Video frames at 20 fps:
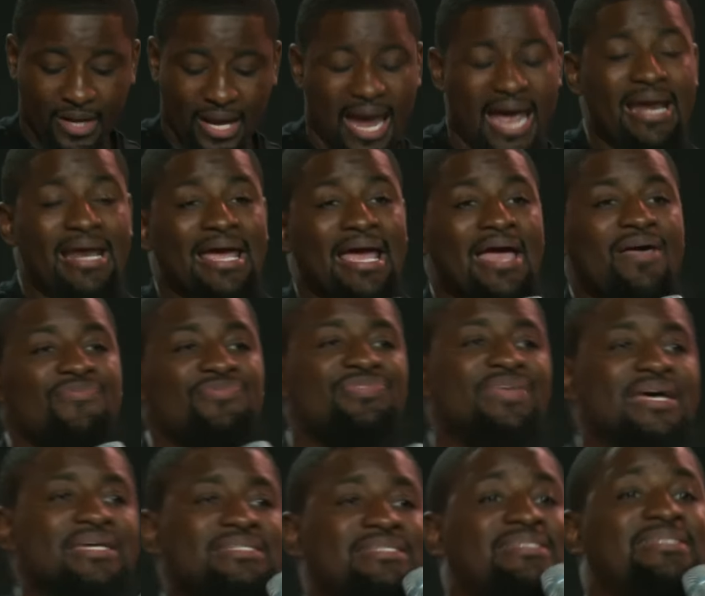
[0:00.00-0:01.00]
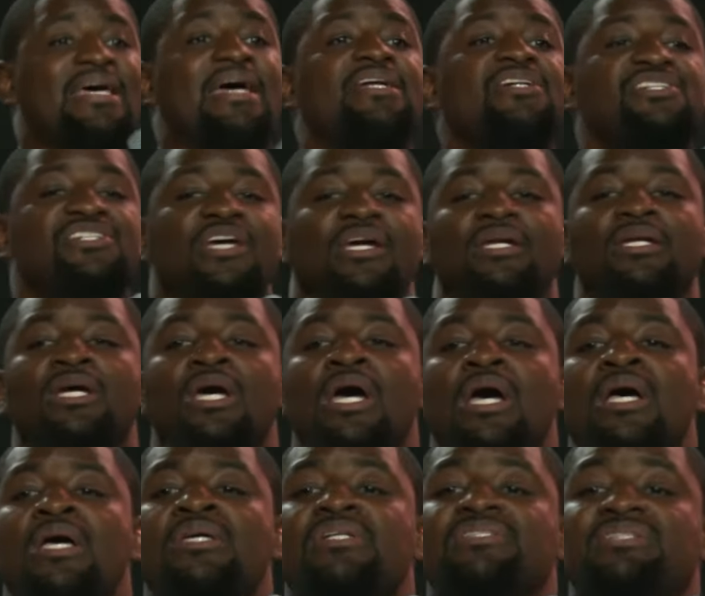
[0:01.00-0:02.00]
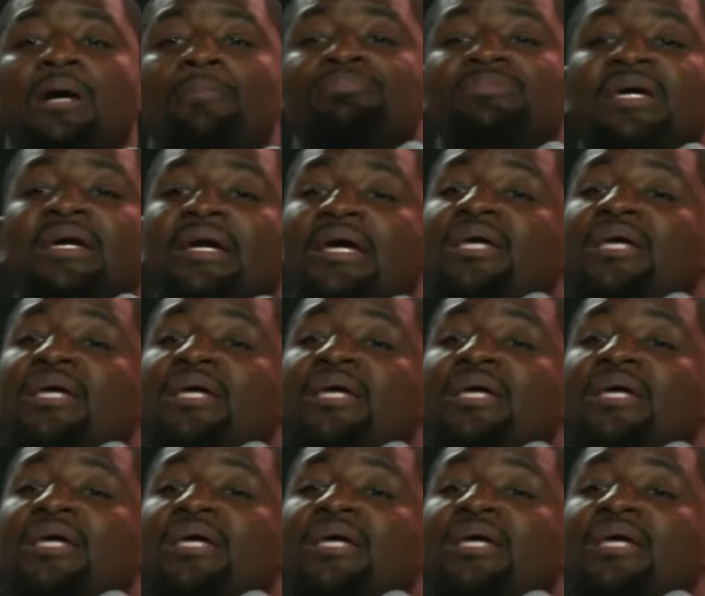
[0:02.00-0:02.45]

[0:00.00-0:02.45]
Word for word: And in this tension, something